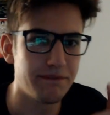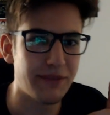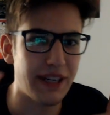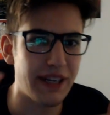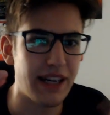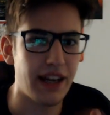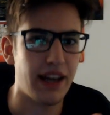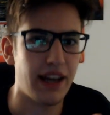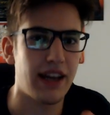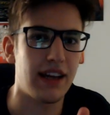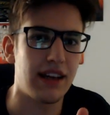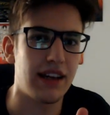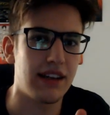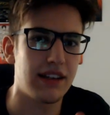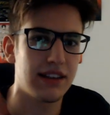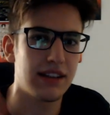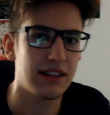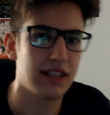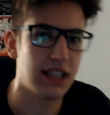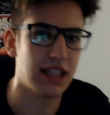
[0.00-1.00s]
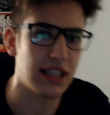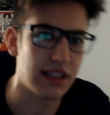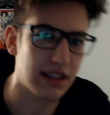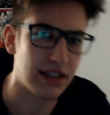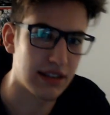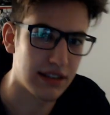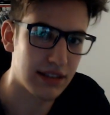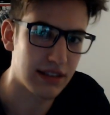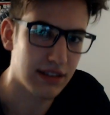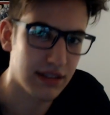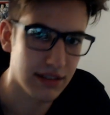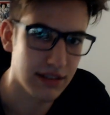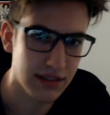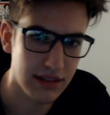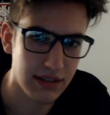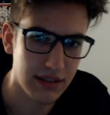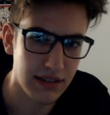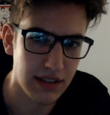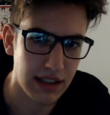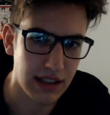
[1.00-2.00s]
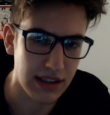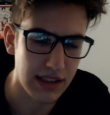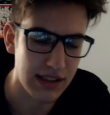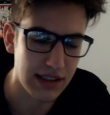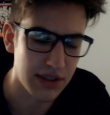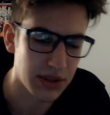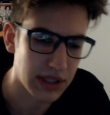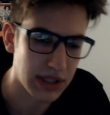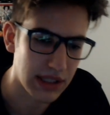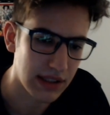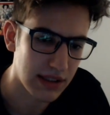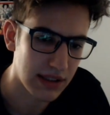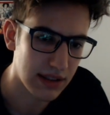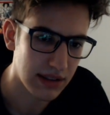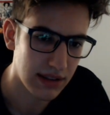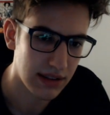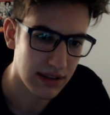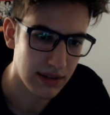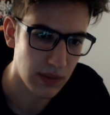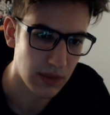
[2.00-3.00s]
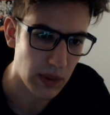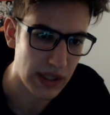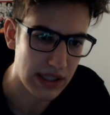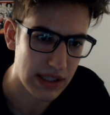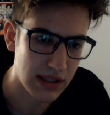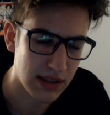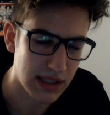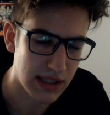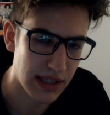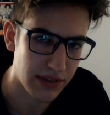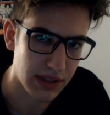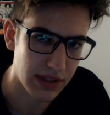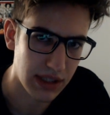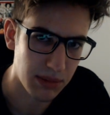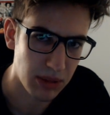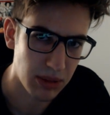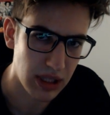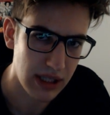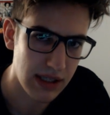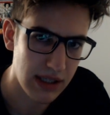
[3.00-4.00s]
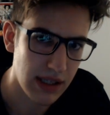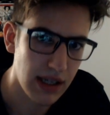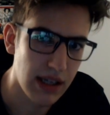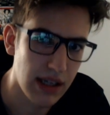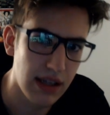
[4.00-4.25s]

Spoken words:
hey, at least you didn't waste 70 minutes.